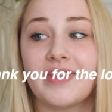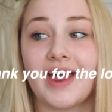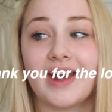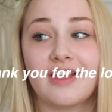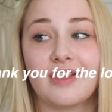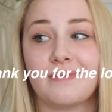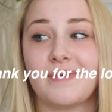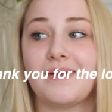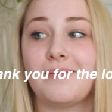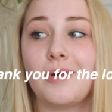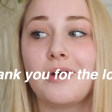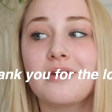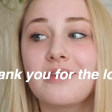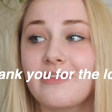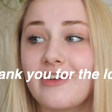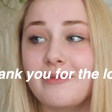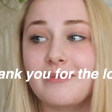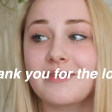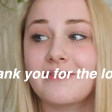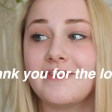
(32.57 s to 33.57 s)
that is my most
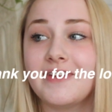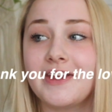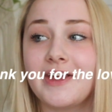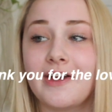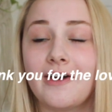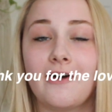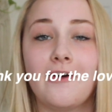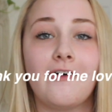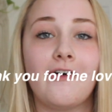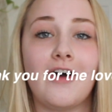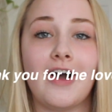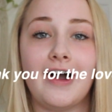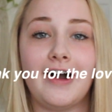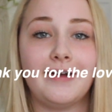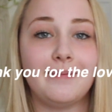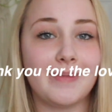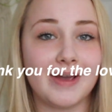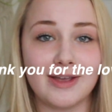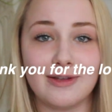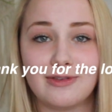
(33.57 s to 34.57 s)
famous video
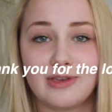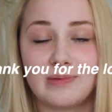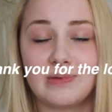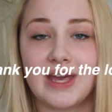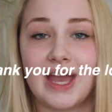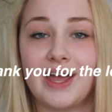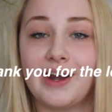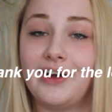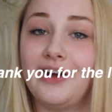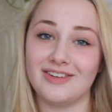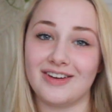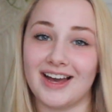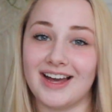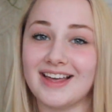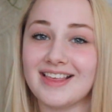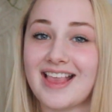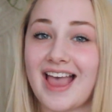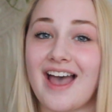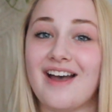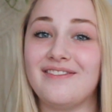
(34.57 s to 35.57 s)
on my YouTube channel, you
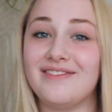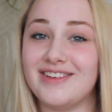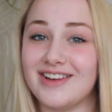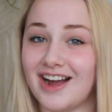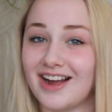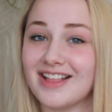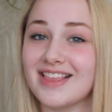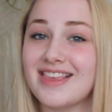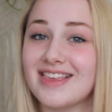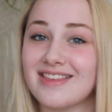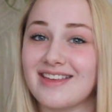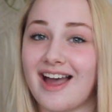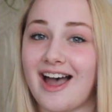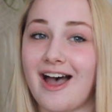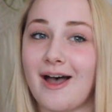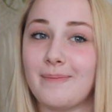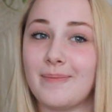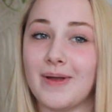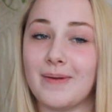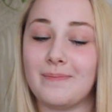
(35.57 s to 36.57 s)
guys have
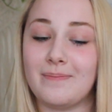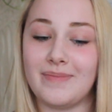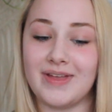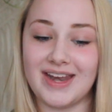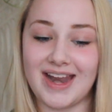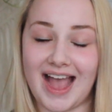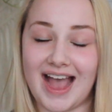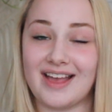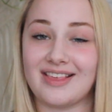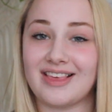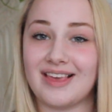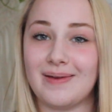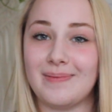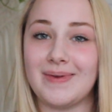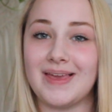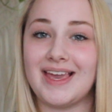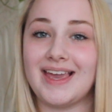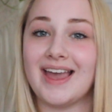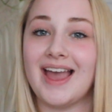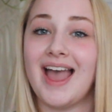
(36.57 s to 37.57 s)
nonstop been asking
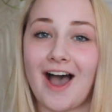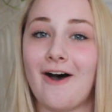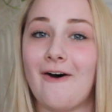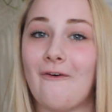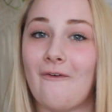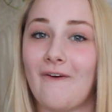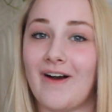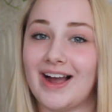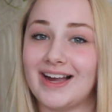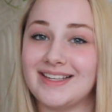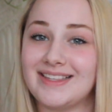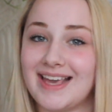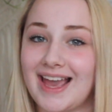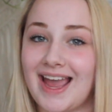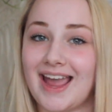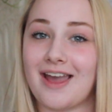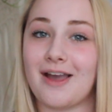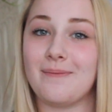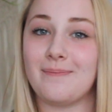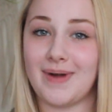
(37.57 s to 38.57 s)
me how I
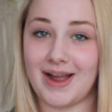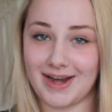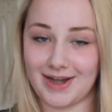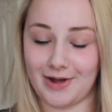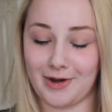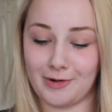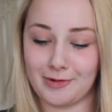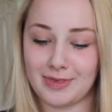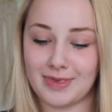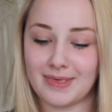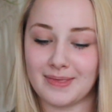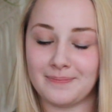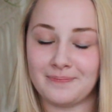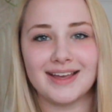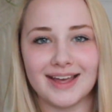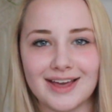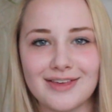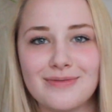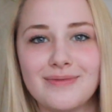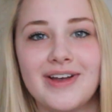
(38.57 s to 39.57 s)
take my notes.
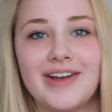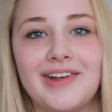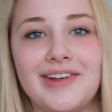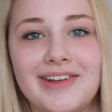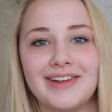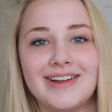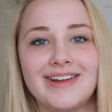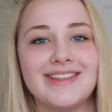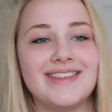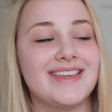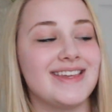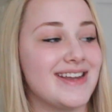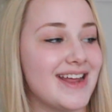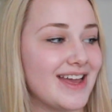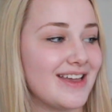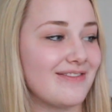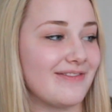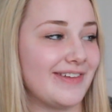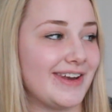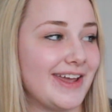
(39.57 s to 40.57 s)
And guess what? In
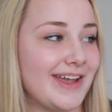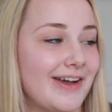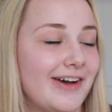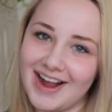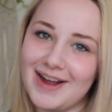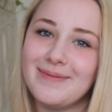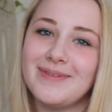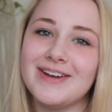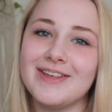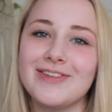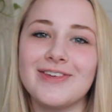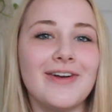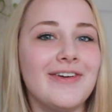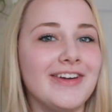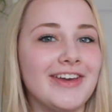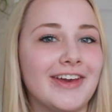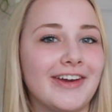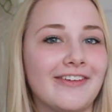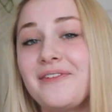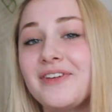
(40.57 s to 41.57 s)
today's video, I'm going to
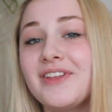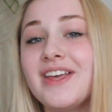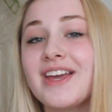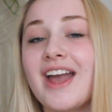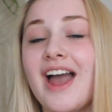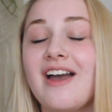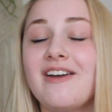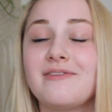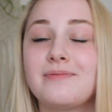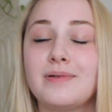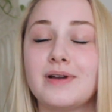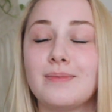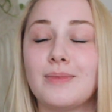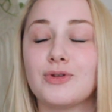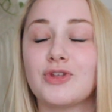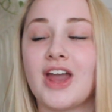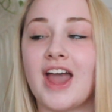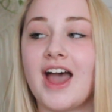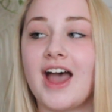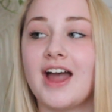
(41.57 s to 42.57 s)
show you. I feel like I've pretty
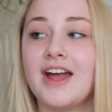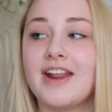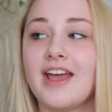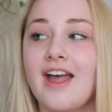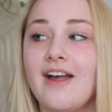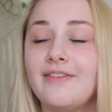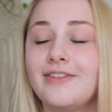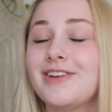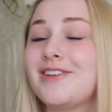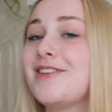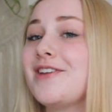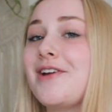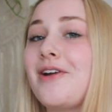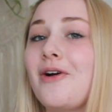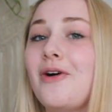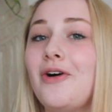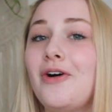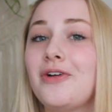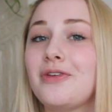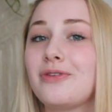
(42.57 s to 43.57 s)
much had every
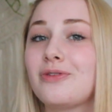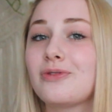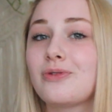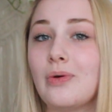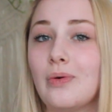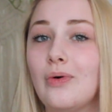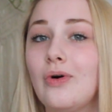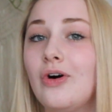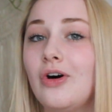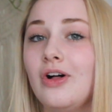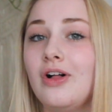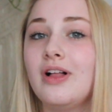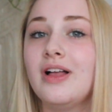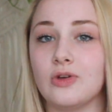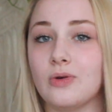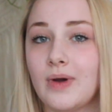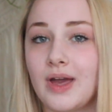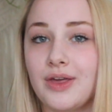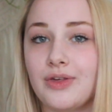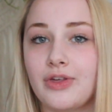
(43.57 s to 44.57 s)
single school
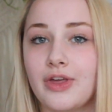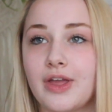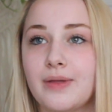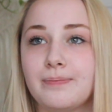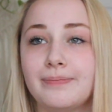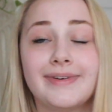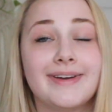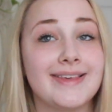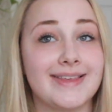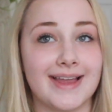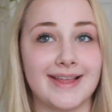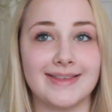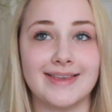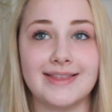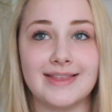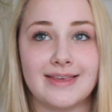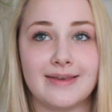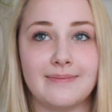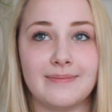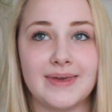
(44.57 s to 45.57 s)
situation
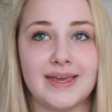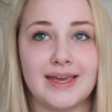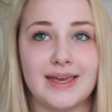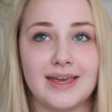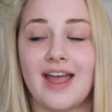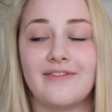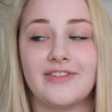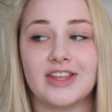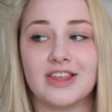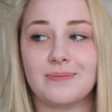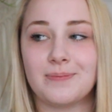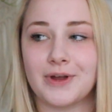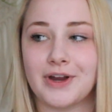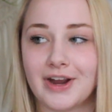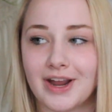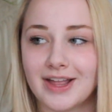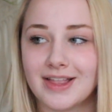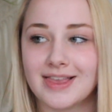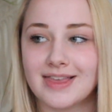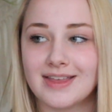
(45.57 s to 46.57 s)
presented to me. I've
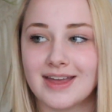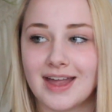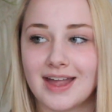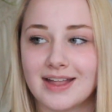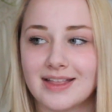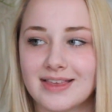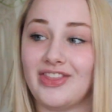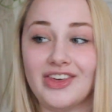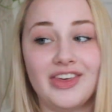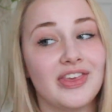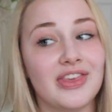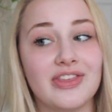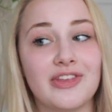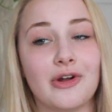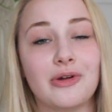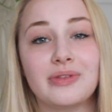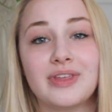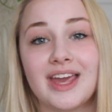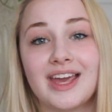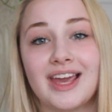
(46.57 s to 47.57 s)
experienced it. This
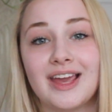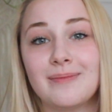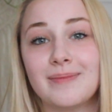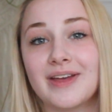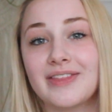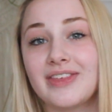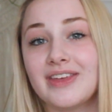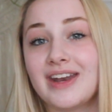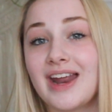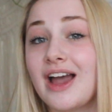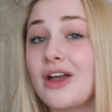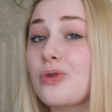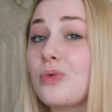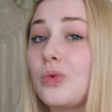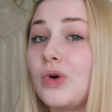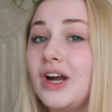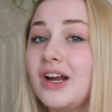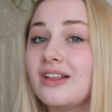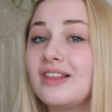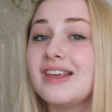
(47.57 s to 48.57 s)
note-taking method has
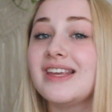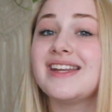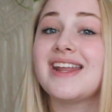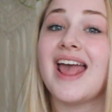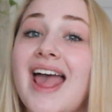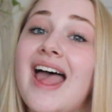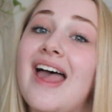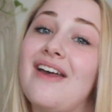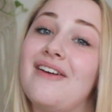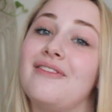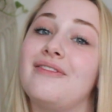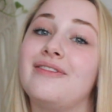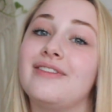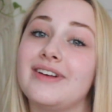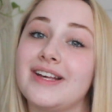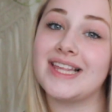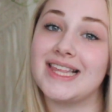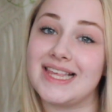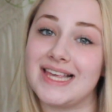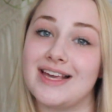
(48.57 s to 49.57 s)
worked in
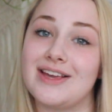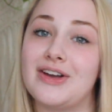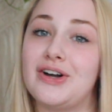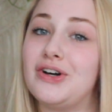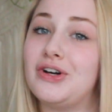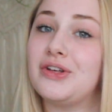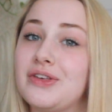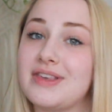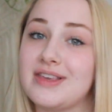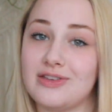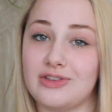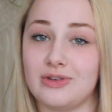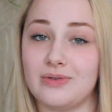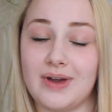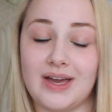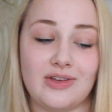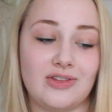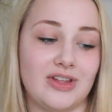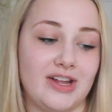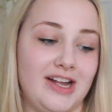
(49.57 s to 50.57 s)
every single
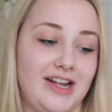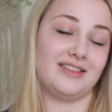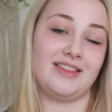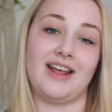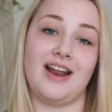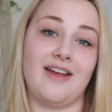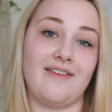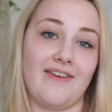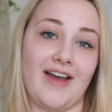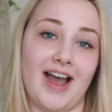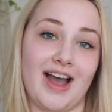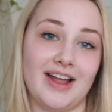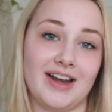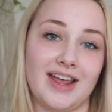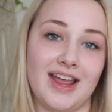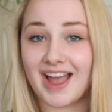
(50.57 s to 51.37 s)
situation that I've had.